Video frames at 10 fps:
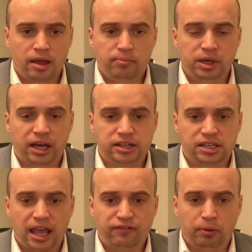
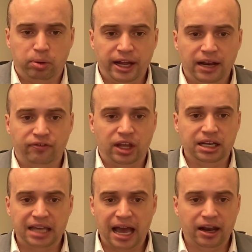Because if a plaintiff can
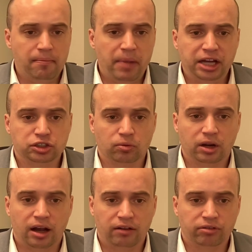get a major
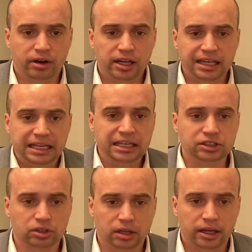recovery
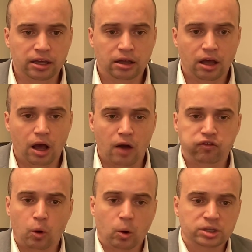easily, of
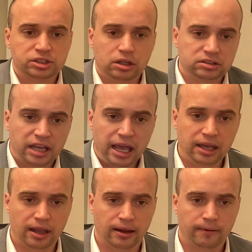course they'll
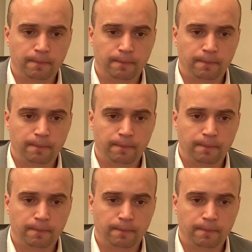take it.